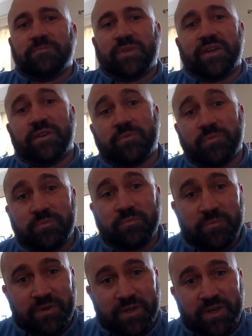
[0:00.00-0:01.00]
and then
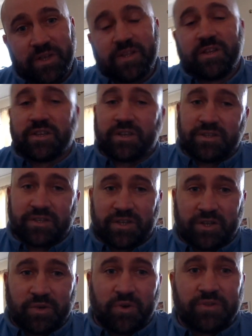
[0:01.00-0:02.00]

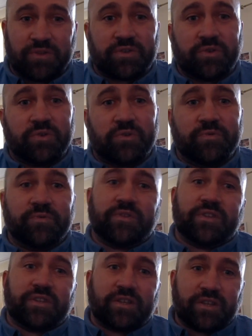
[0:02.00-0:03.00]
continue on to
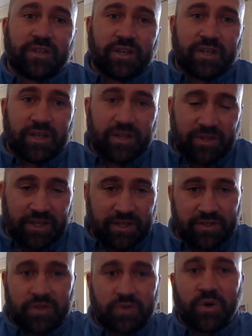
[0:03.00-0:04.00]
the
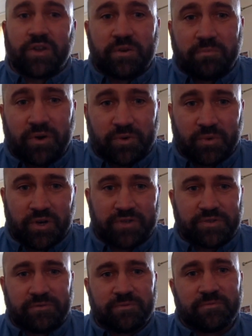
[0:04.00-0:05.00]
two other mod
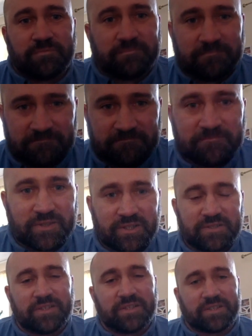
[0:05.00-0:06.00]
words.
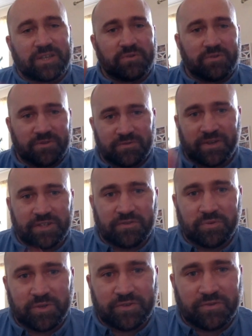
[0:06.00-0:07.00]
So thanks
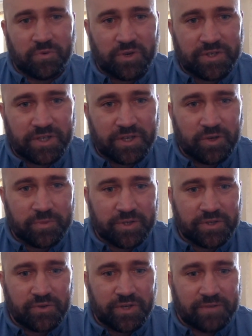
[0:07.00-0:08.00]
very much for watching. I hope you
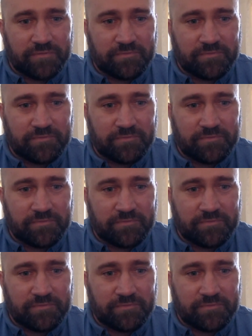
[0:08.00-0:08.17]
enjoy it.